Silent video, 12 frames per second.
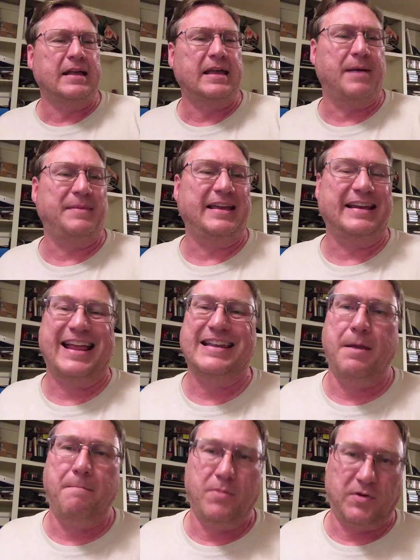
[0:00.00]
Coming in at
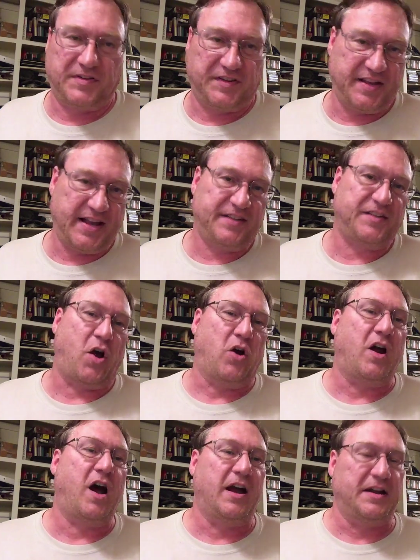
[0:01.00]
number 6, our
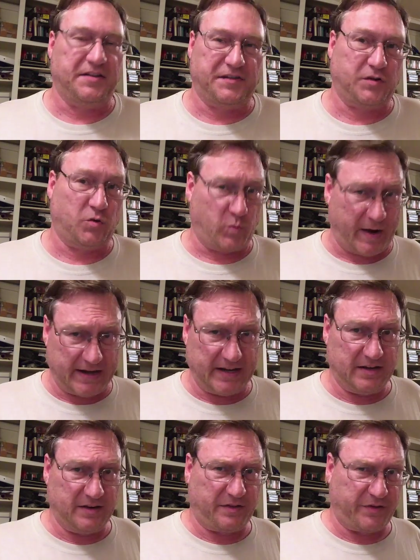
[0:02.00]
highest
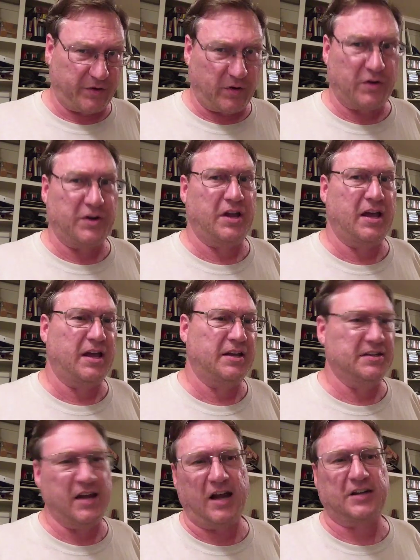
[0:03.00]
rated 3rd
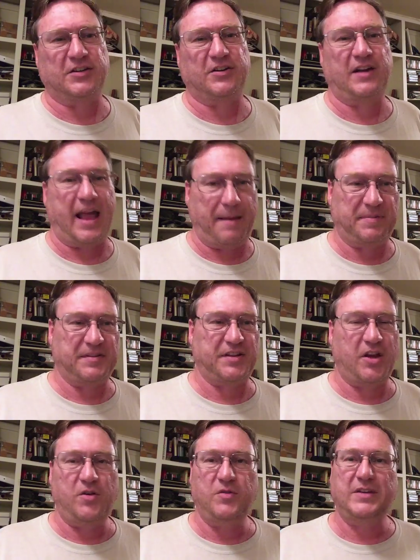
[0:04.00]
Doctor
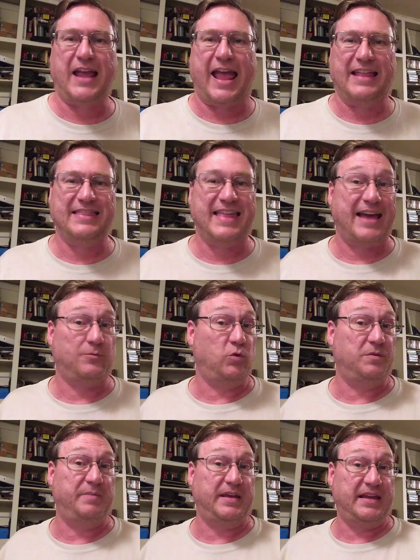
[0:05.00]
episode, and that
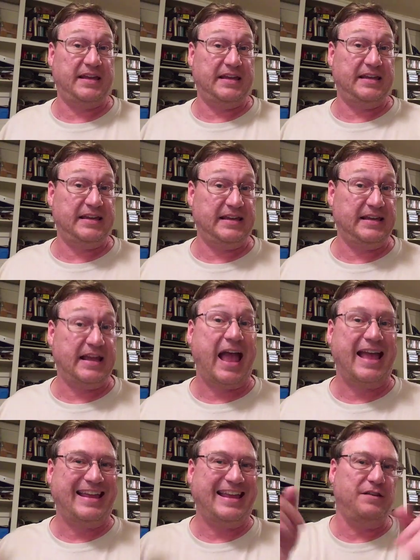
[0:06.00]
would be
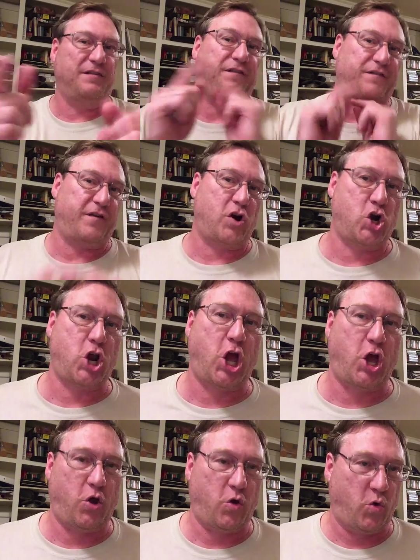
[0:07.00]

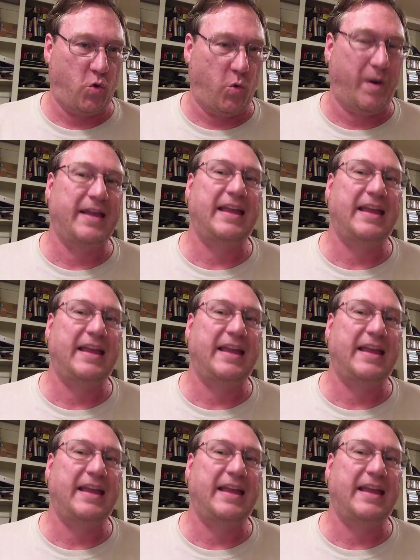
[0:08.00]
Inferno.